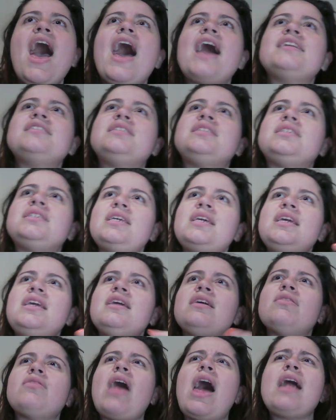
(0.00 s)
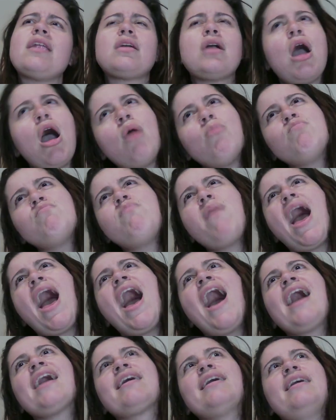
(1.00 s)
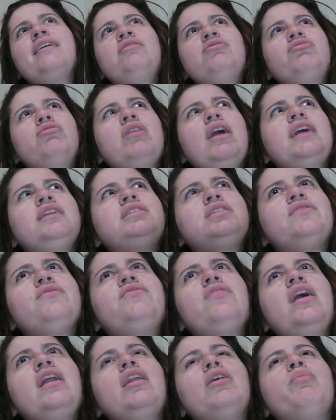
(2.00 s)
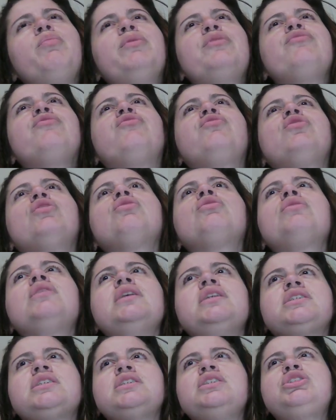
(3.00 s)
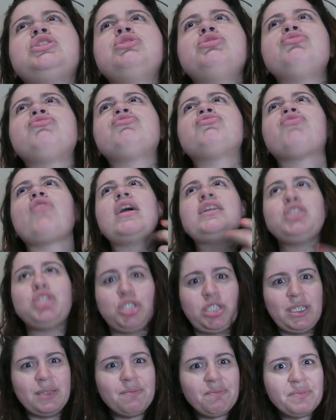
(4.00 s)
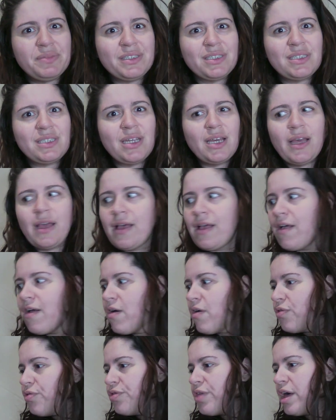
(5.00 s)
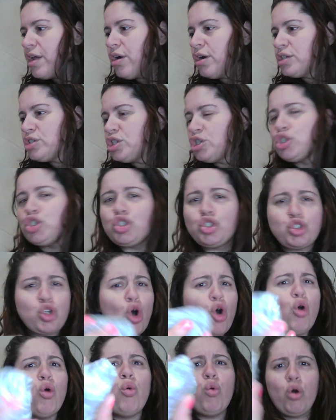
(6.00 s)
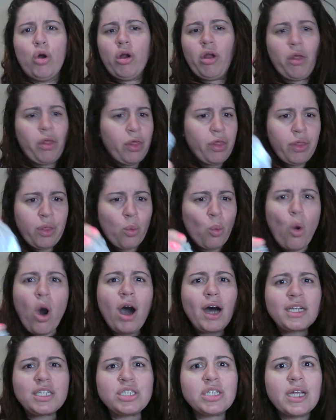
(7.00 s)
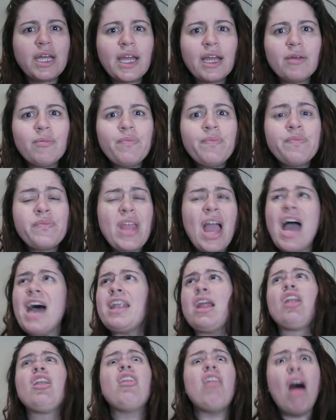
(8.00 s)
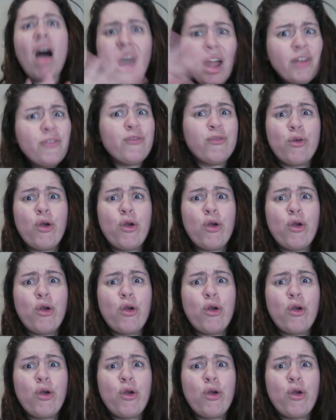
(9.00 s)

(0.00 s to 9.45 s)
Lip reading: And seeing that come back and develop and flourish into friendships that are just so worth watching. And a lot of